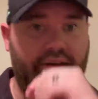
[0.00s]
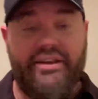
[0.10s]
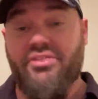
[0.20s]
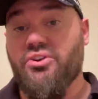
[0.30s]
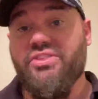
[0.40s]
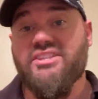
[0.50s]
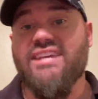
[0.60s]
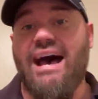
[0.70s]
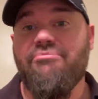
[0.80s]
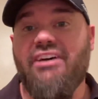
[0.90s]
and they're in the
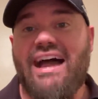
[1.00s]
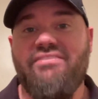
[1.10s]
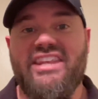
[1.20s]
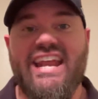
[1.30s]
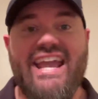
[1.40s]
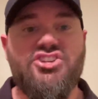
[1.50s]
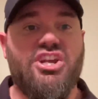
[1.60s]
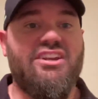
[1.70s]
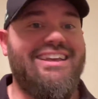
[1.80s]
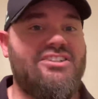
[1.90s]
top 5 in the
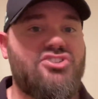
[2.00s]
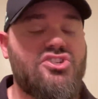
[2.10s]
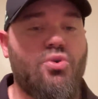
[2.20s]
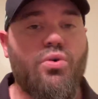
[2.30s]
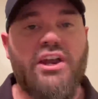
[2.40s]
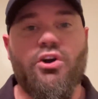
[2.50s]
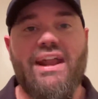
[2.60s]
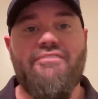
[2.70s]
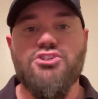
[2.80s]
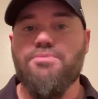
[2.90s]
nation in scoring on
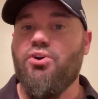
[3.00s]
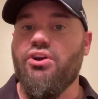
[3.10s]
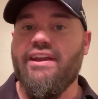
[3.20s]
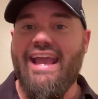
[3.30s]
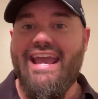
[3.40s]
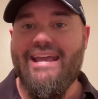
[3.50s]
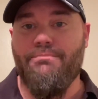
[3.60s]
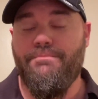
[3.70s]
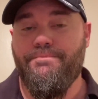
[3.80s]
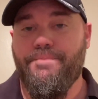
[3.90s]
average per
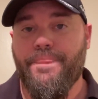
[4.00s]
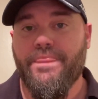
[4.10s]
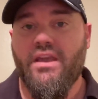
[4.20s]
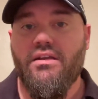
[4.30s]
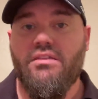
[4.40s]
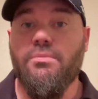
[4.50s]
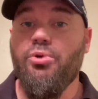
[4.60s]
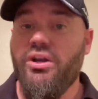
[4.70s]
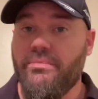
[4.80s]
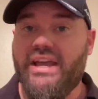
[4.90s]
game. The
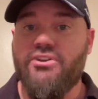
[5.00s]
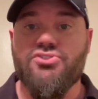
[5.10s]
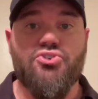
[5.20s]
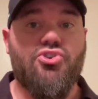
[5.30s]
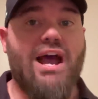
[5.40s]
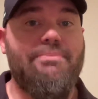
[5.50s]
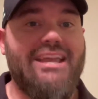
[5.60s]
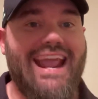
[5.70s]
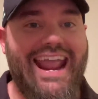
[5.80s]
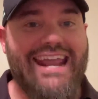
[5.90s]
Boilermakers are
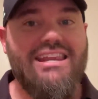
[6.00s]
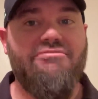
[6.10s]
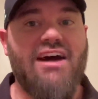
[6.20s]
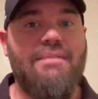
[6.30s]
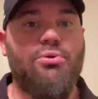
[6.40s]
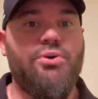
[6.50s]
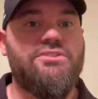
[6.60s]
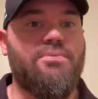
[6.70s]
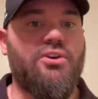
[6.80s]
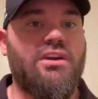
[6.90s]
dropping 85
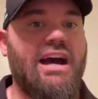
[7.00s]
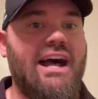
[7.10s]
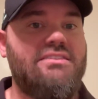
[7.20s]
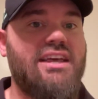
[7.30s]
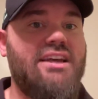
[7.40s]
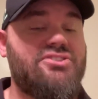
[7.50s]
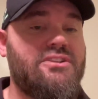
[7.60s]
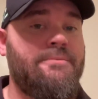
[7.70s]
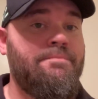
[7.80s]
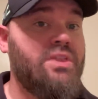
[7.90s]
points per
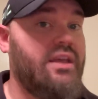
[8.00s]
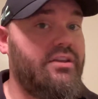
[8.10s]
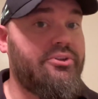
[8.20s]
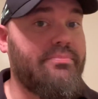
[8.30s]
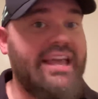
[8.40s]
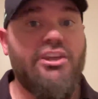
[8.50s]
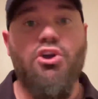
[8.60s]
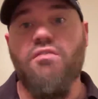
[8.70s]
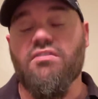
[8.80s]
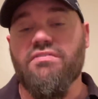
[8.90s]
contest, and they're
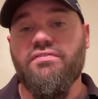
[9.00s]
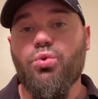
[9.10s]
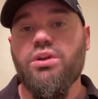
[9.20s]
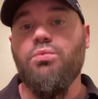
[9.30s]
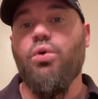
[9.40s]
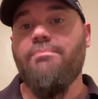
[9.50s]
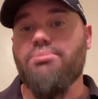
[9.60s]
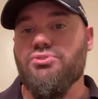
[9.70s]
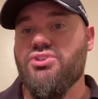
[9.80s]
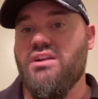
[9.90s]
making over
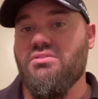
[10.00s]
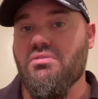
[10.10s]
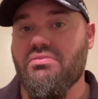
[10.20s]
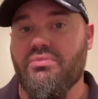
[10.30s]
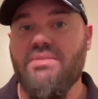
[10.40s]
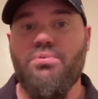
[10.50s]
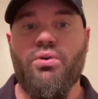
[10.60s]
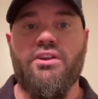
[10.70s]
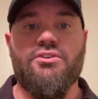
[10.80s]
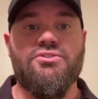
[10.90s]
41% of their
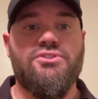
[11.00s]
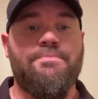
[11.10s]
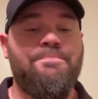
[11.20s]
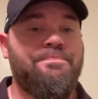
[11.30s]
three-pointers.